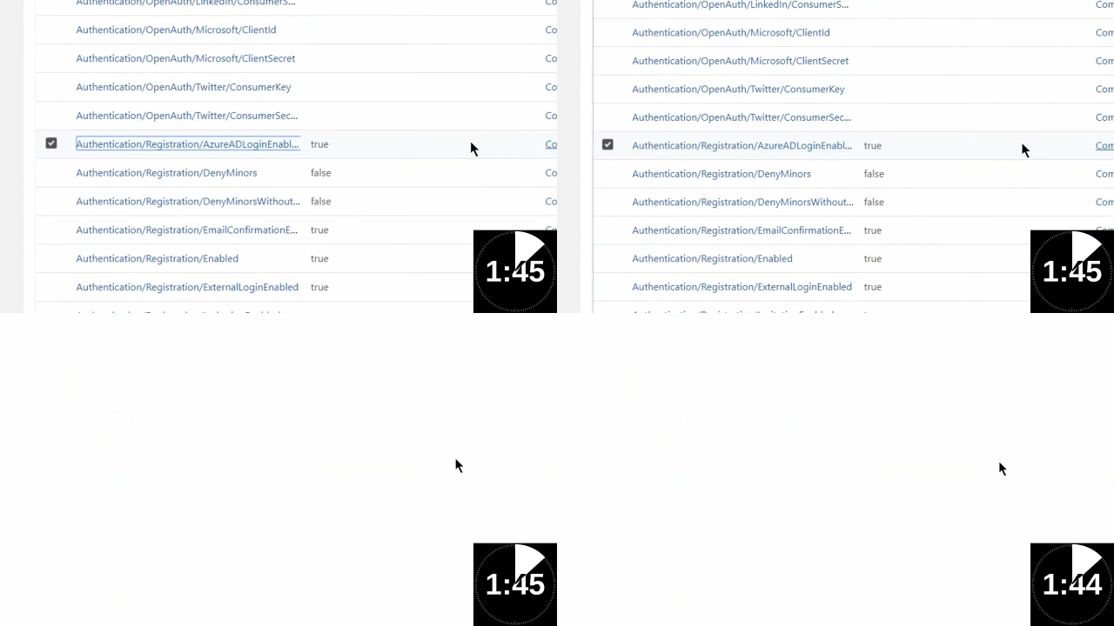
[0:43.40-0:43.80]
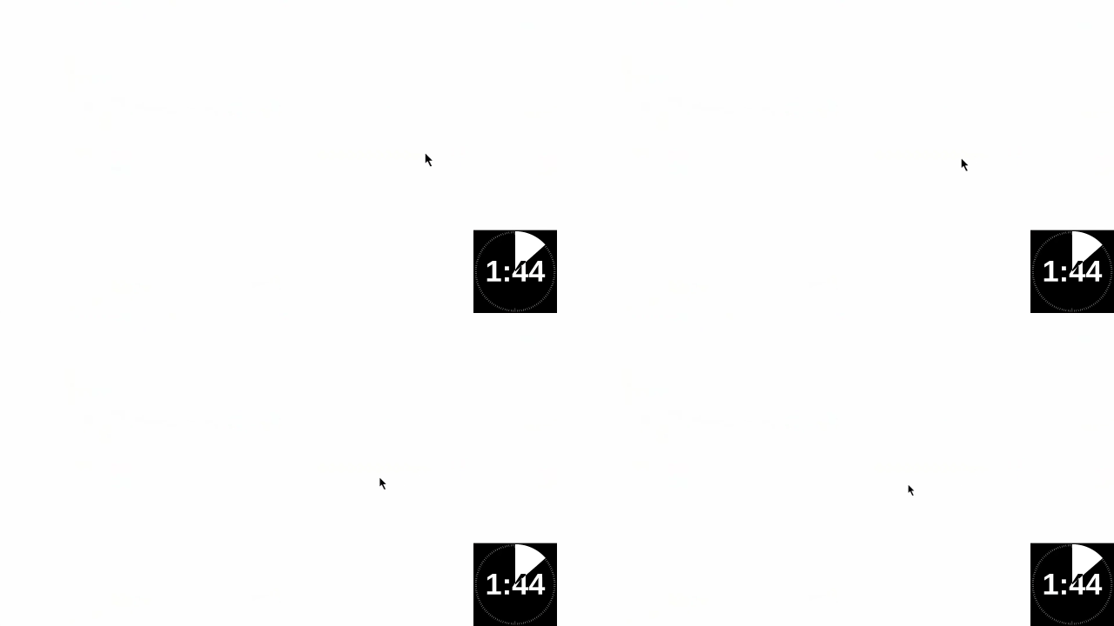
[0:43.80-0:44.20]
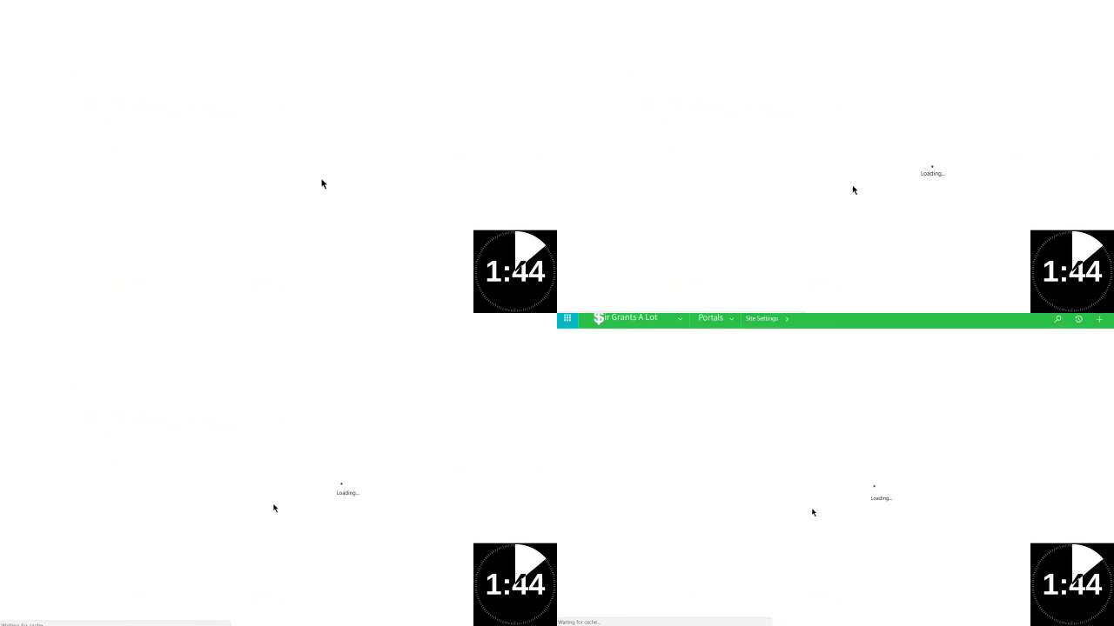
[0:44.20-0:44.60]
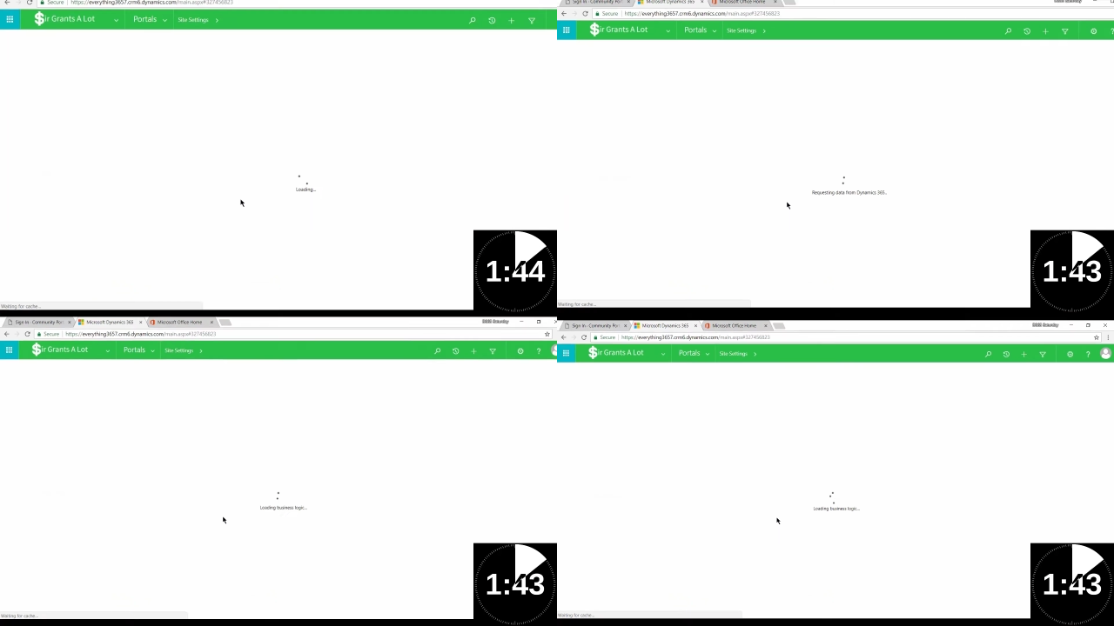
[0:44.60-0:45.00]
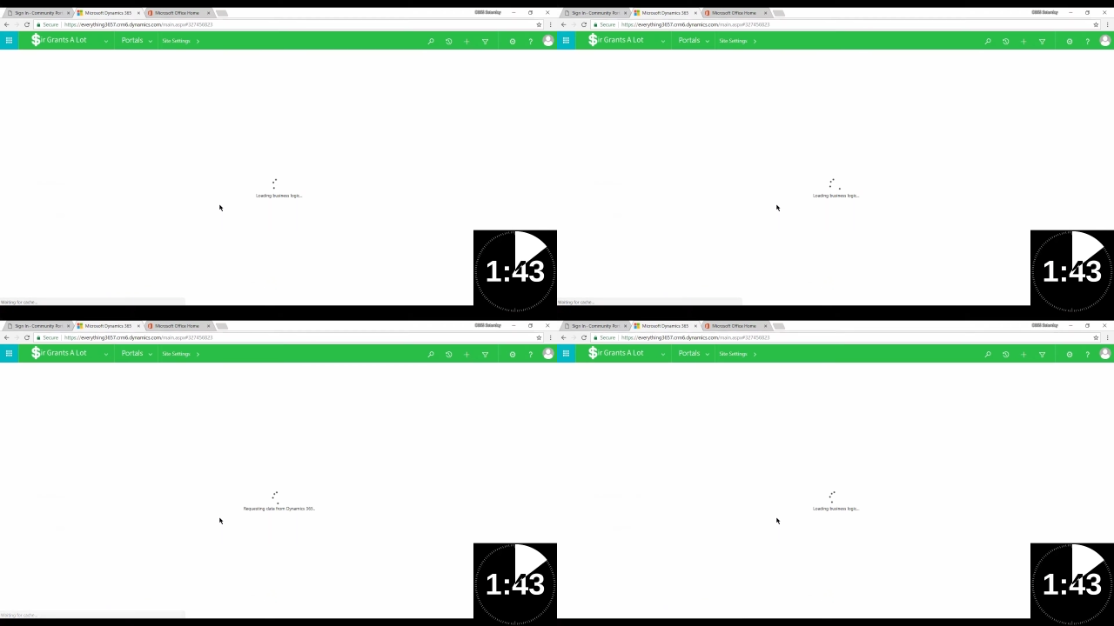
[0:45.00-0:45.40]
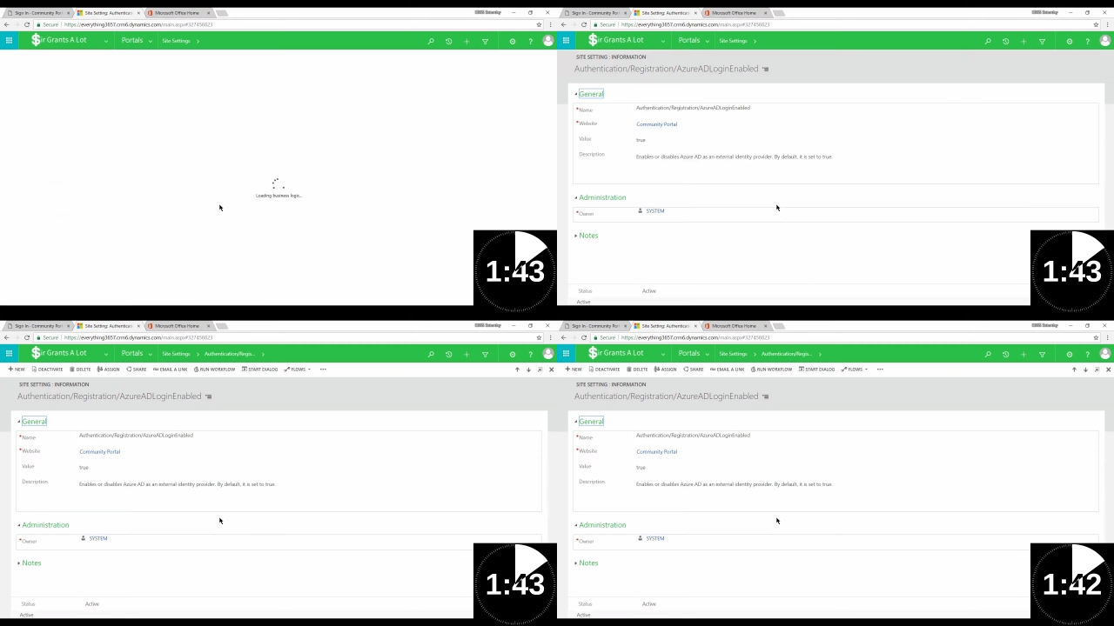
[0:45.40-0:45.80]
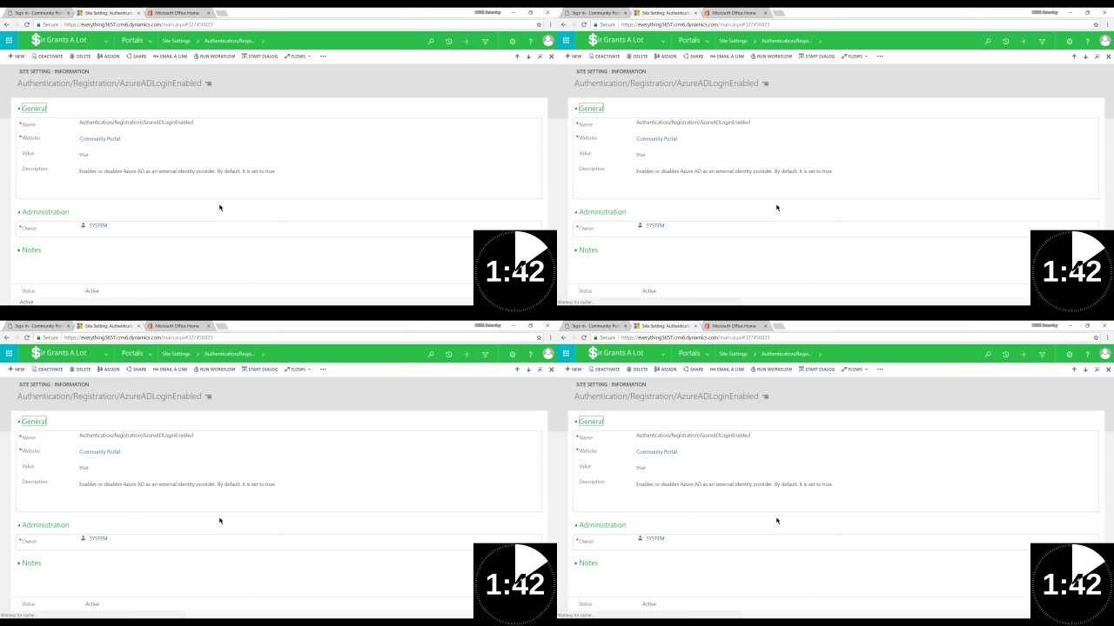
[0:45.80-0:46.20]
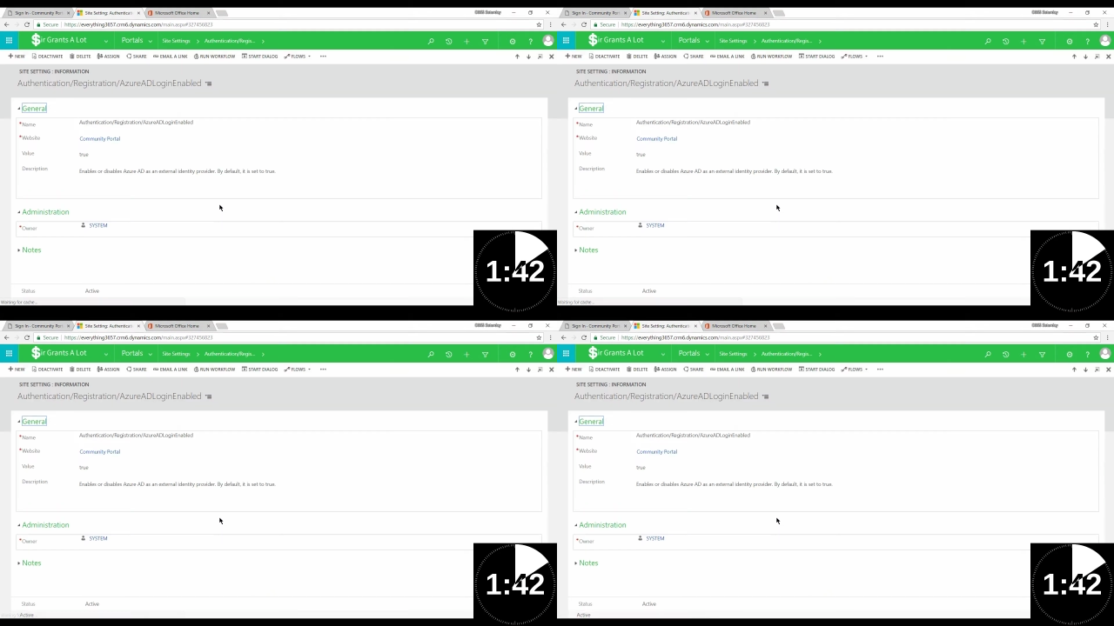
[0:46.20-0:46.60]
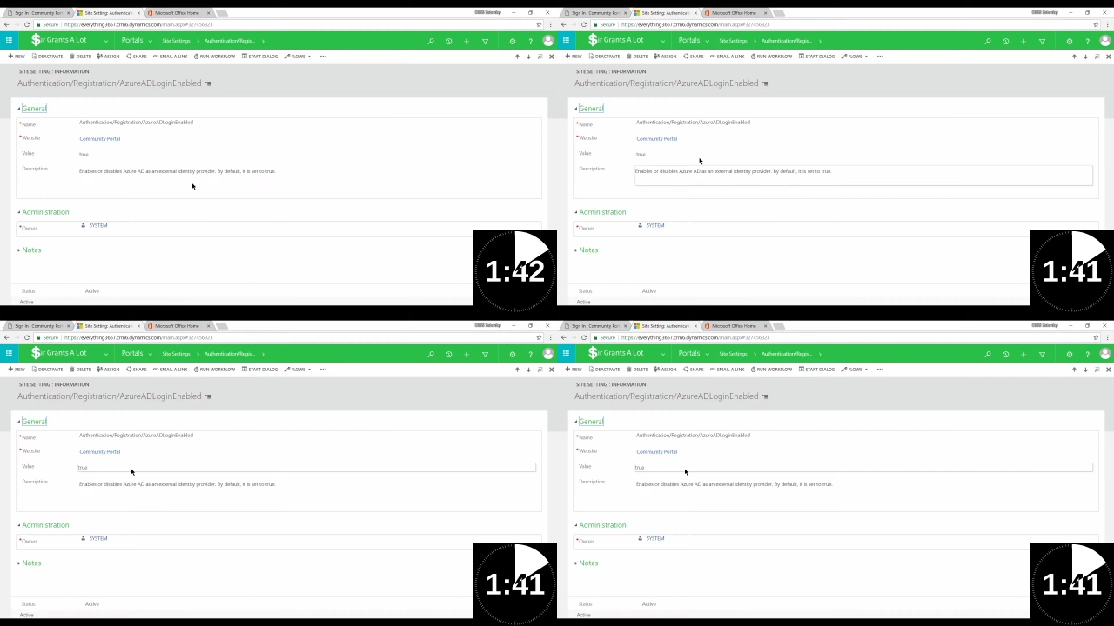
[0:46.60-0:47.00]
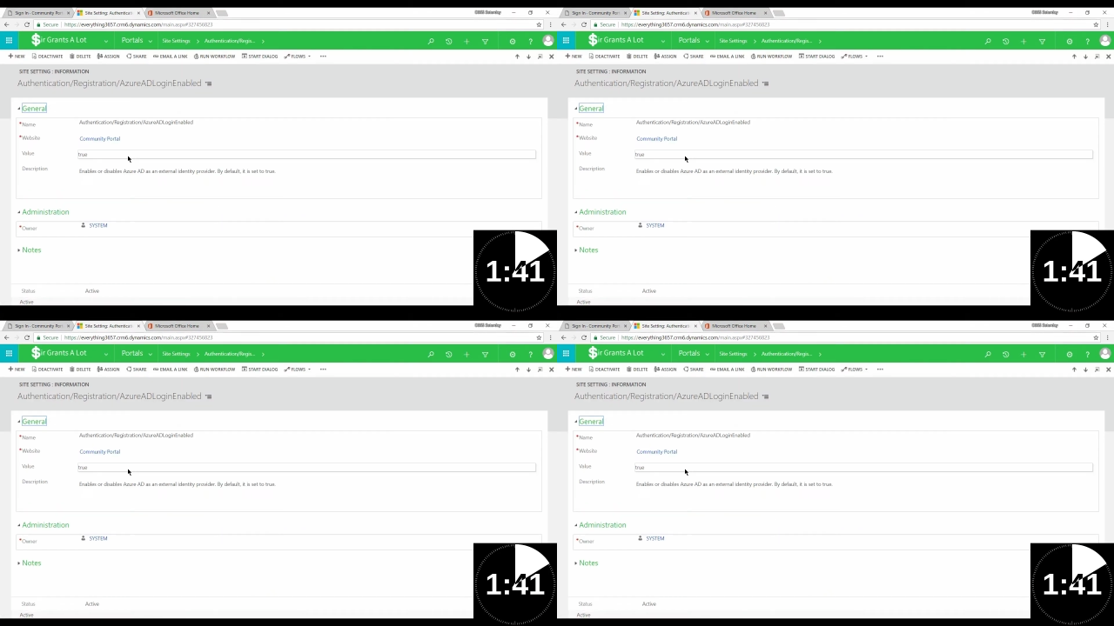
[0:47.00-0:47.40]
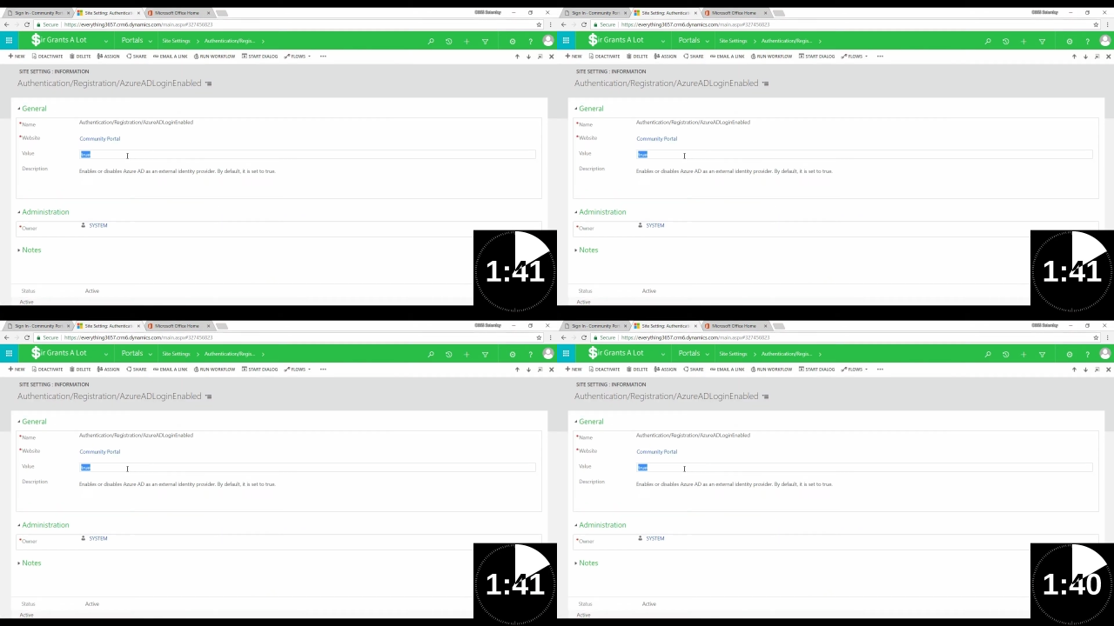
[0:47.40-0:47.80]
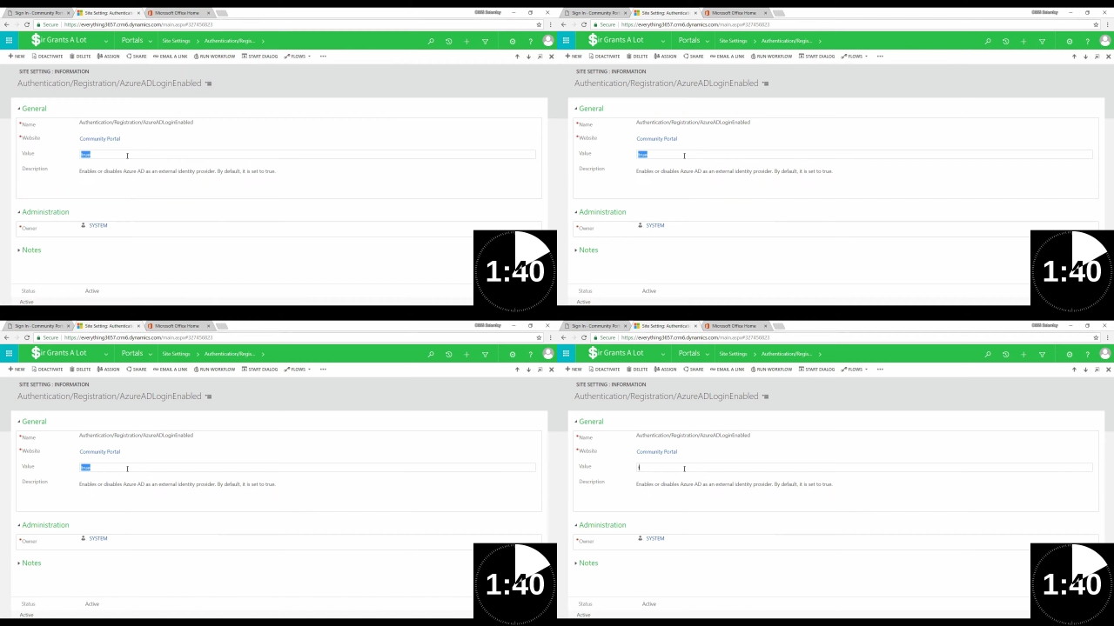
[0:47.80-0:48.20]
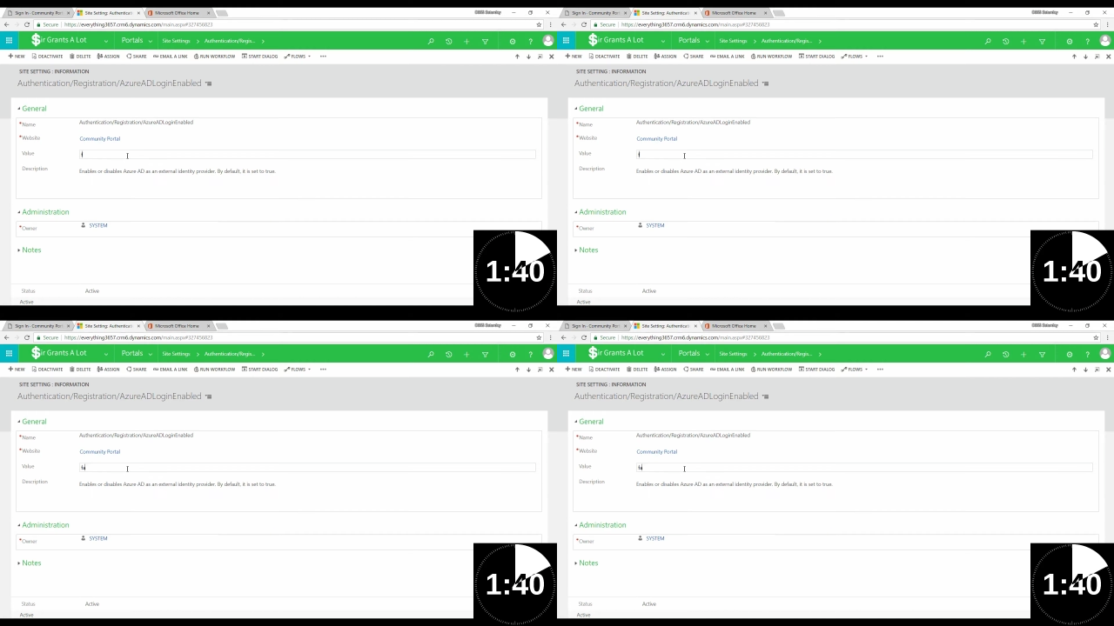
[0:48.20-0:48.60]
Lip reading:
[unreadable: no face in view]